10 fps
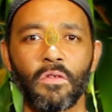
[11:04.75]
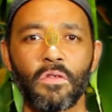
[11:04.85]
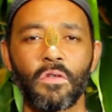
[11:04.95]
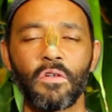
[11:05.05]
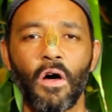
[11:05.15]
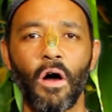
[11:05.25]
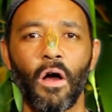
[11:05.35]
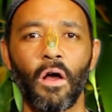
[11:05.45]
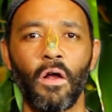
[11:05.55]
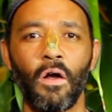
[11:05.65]
so the tongue
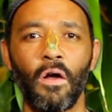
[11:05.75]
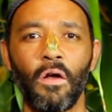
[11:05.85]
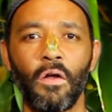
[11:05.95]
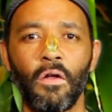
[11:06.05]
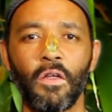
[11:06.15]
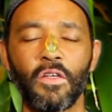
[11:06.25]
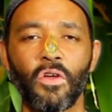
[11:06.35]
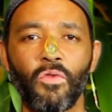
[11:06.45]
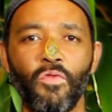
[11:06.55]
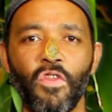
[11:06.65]
is
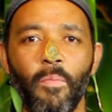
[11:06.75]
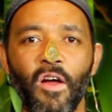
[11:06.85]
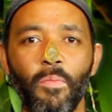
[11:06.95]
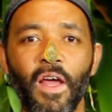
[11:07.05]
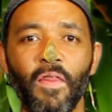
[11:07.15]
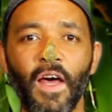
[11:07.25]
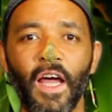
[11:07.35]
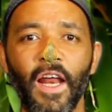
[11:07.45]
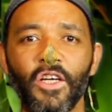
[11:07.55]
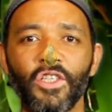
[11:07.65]
on the roof of the mouth, making that
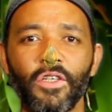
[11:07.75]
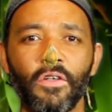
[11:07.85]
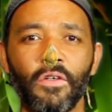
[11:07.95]
connection.